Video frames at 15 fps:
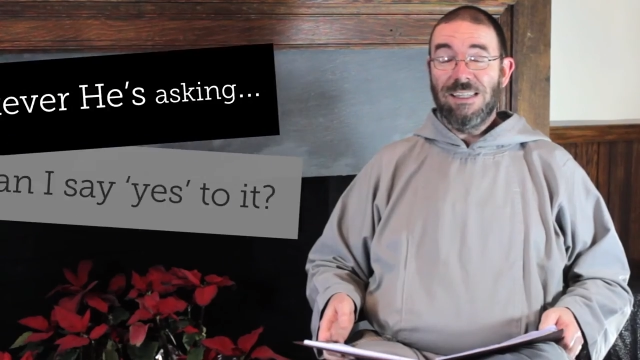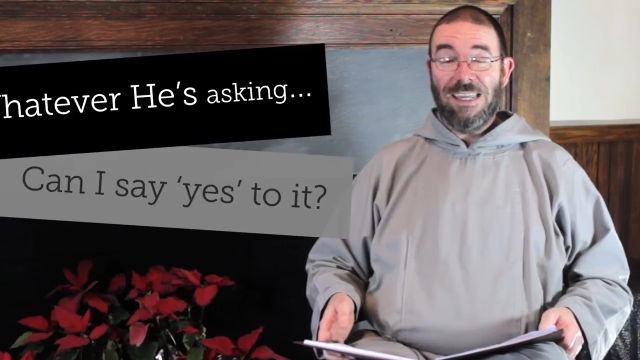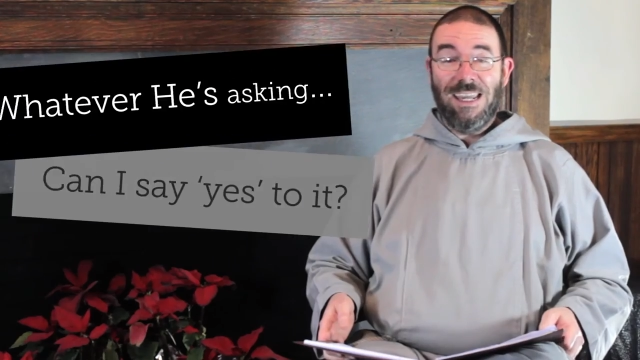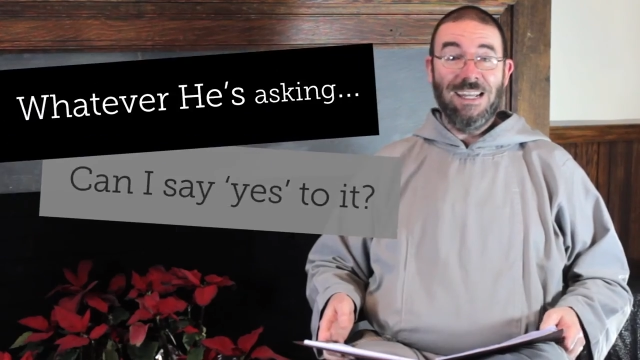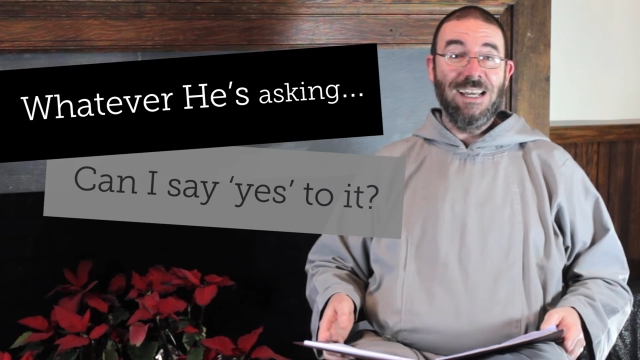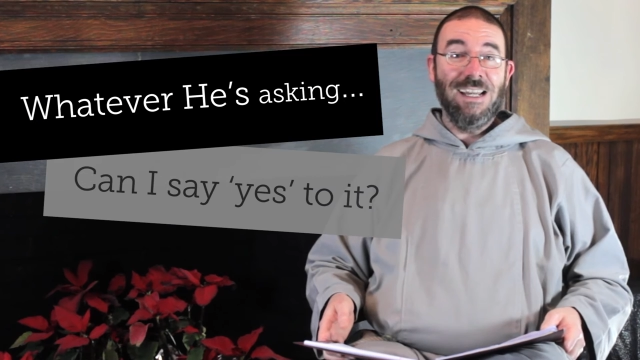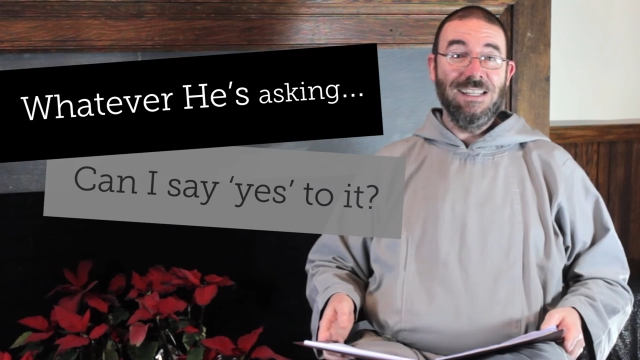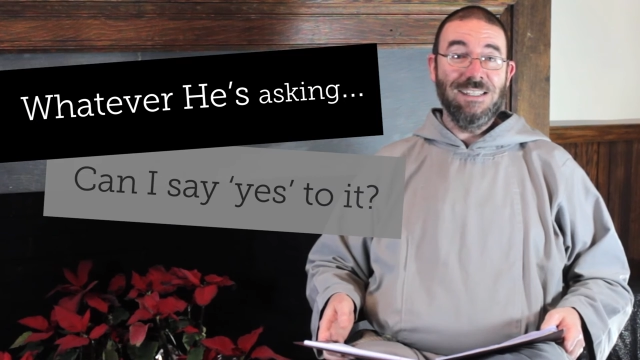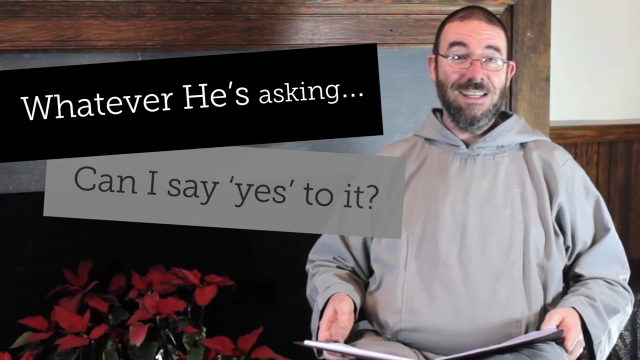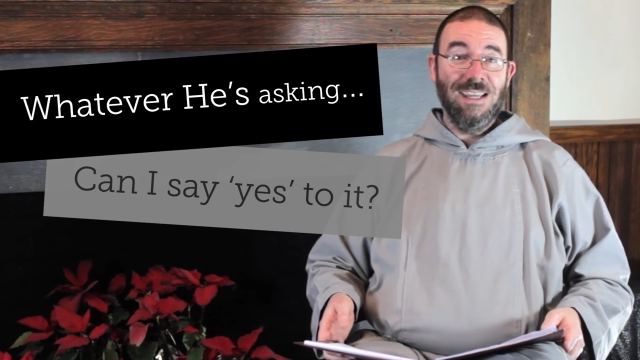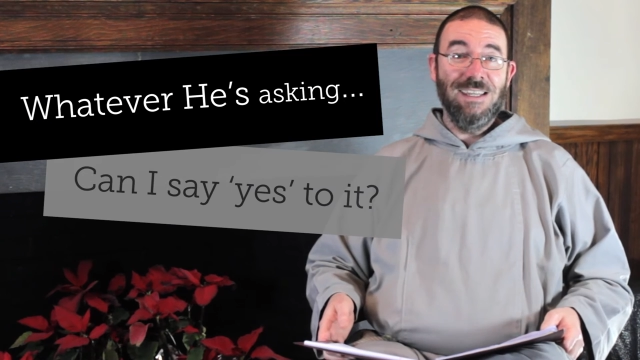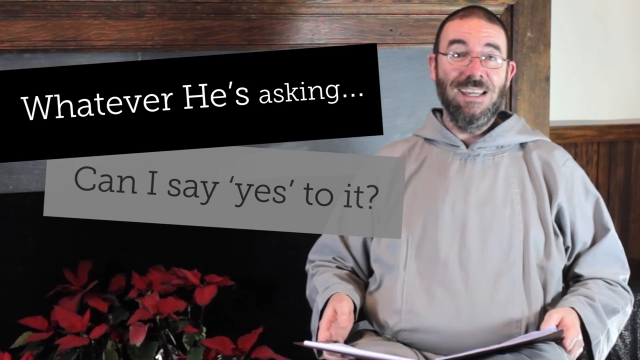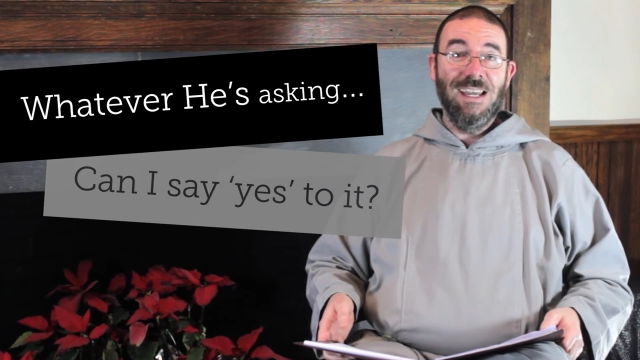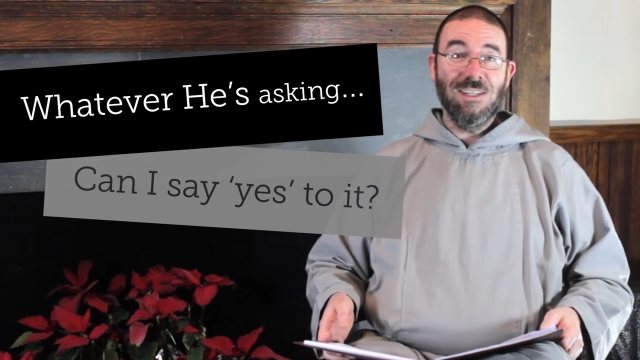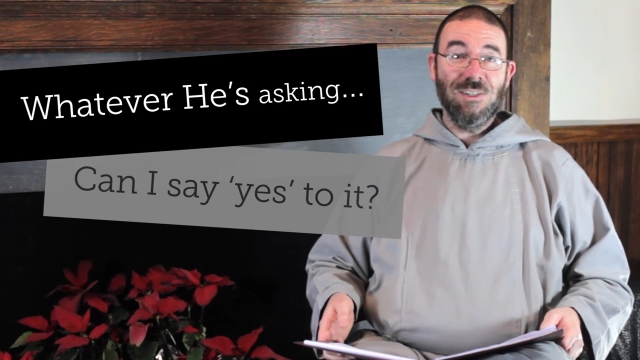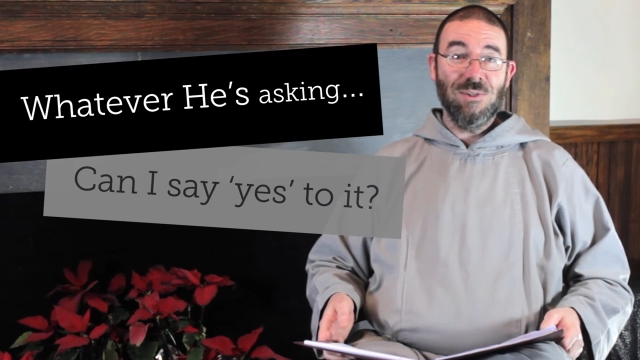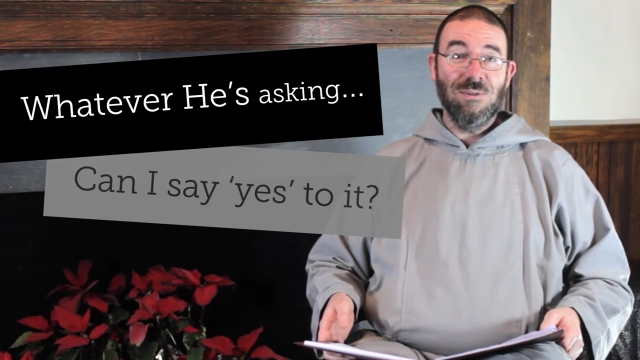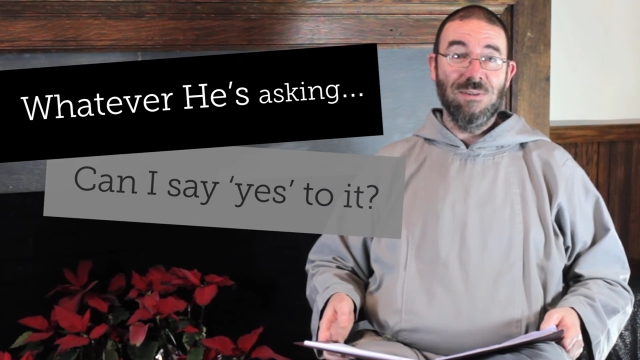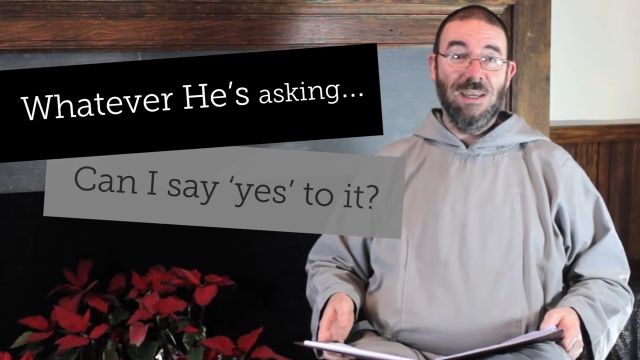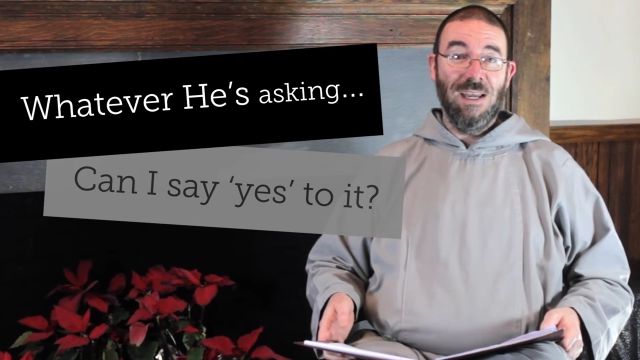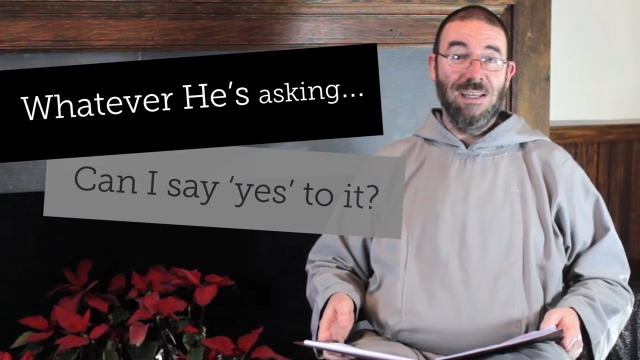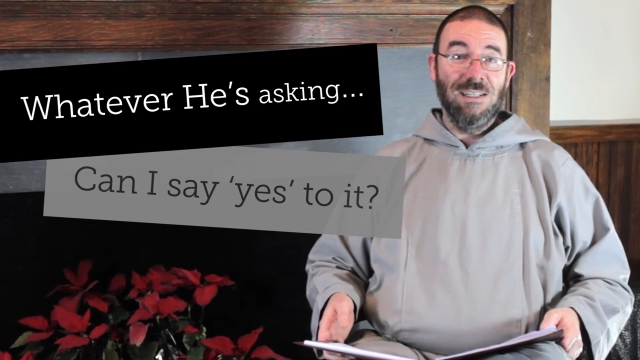can I say yes to
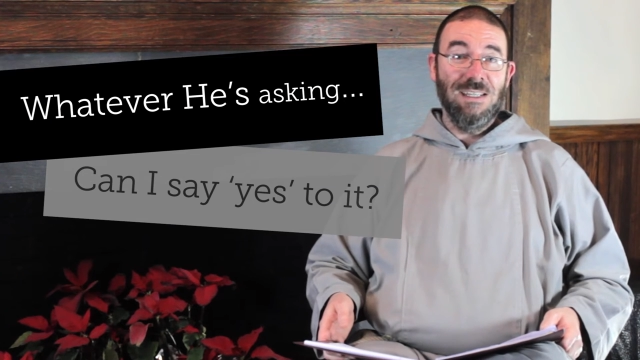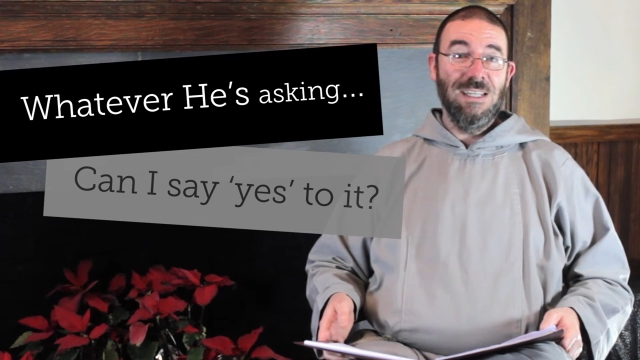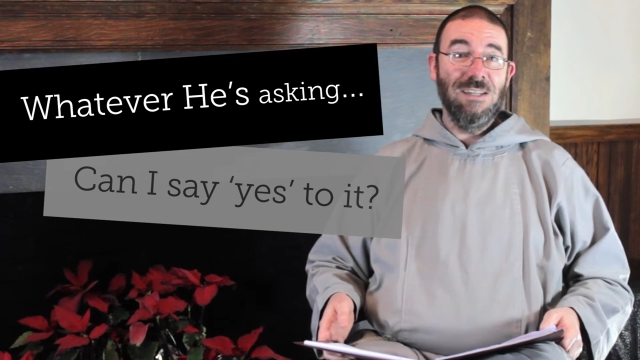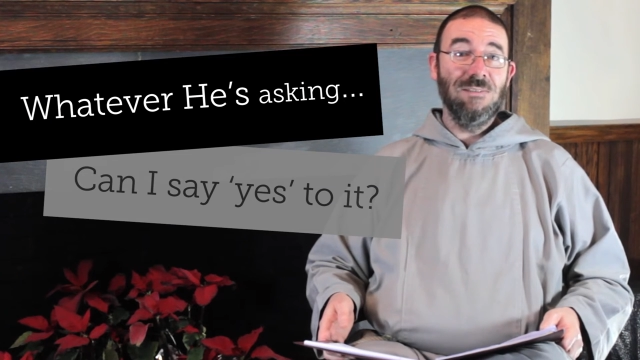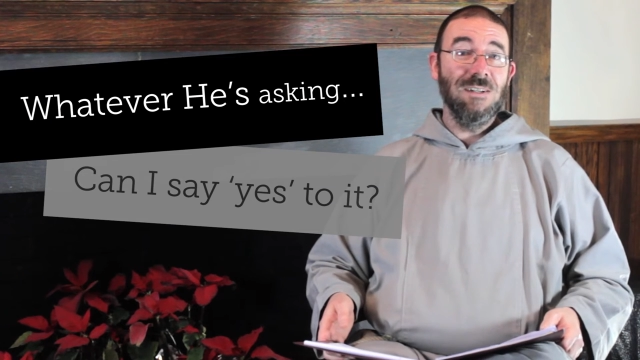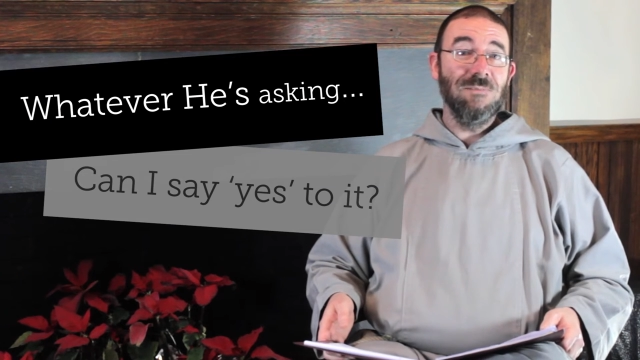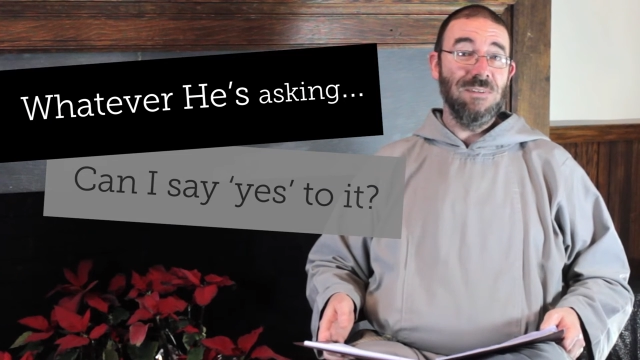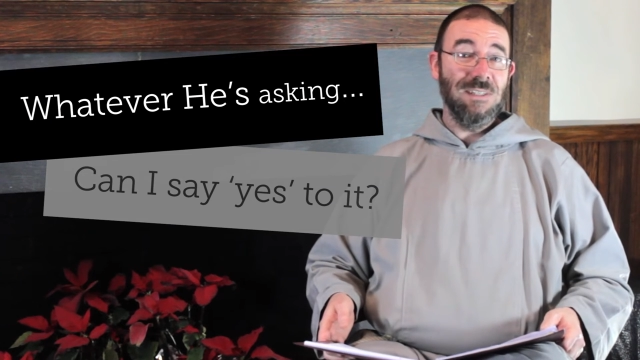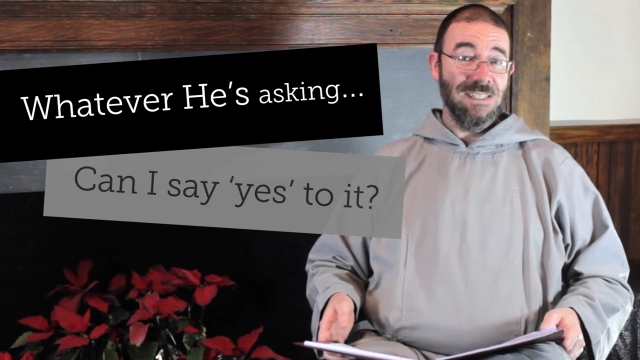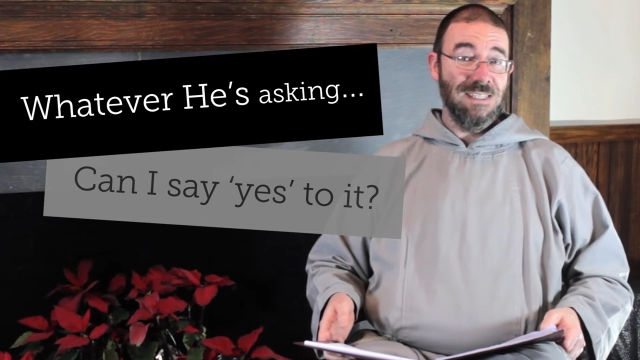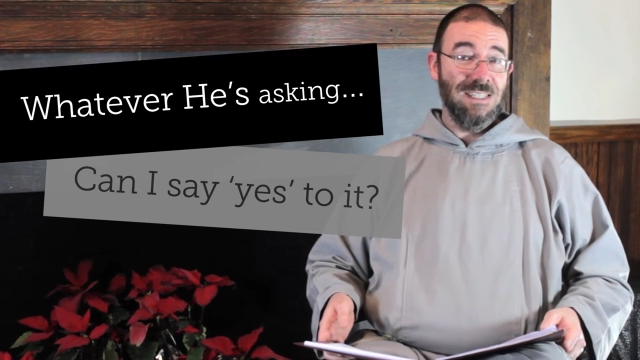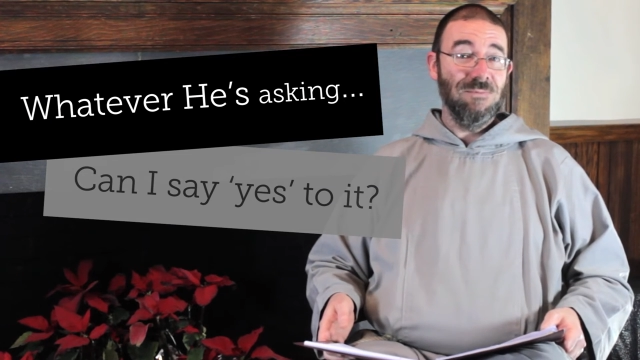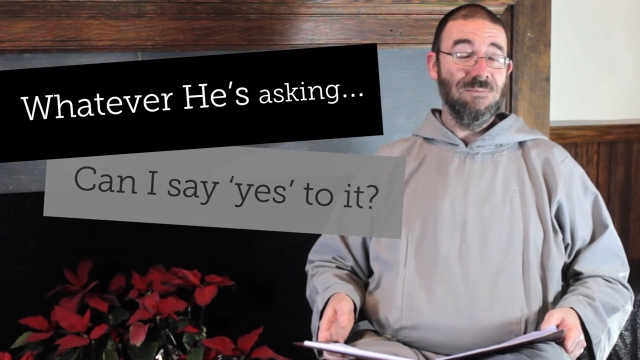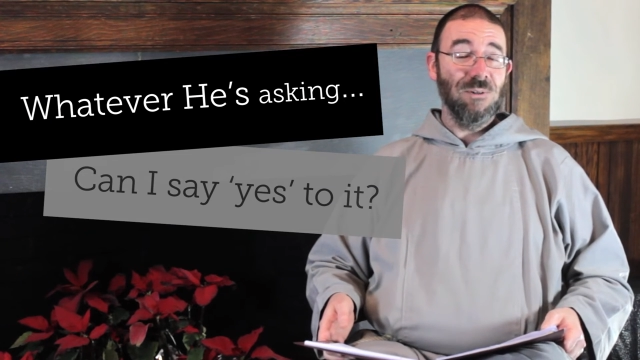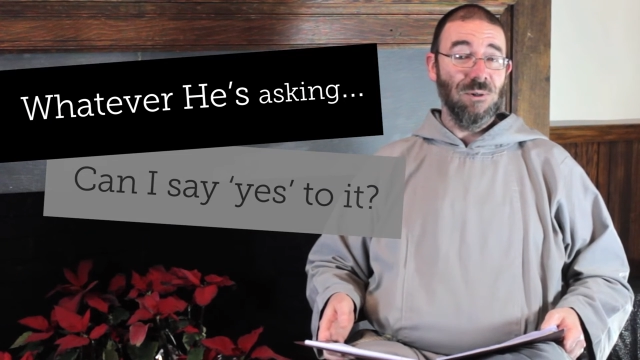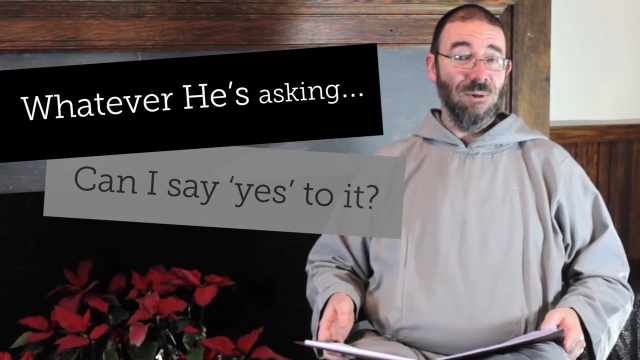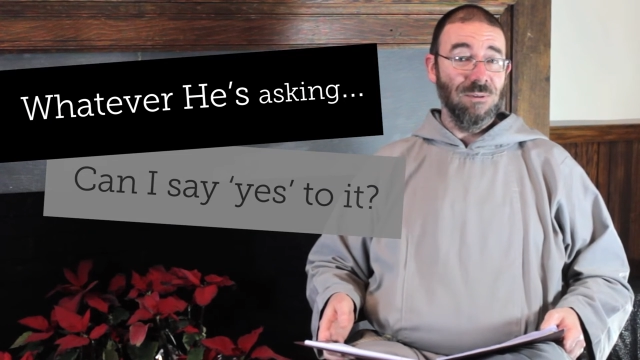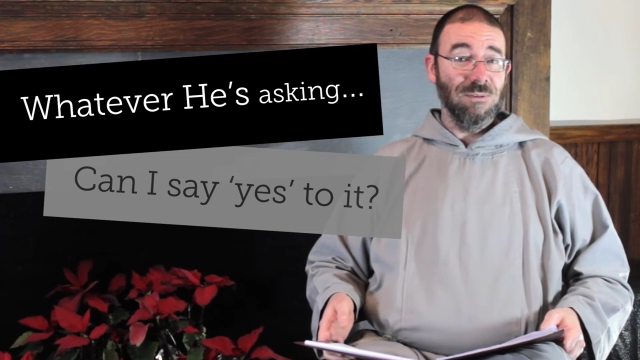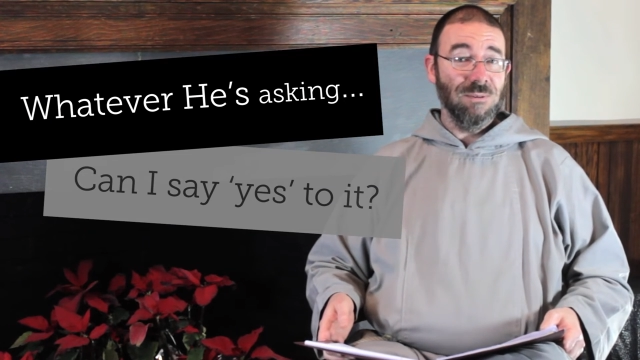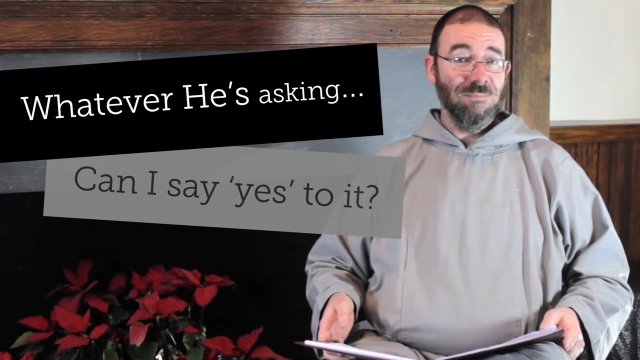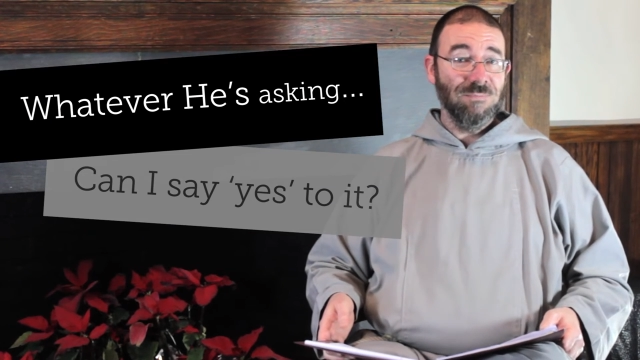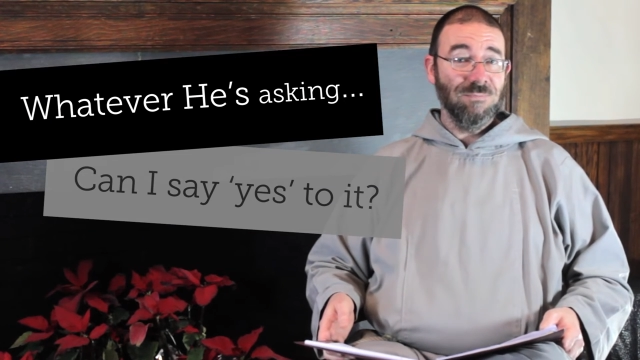that, even if it's difficult?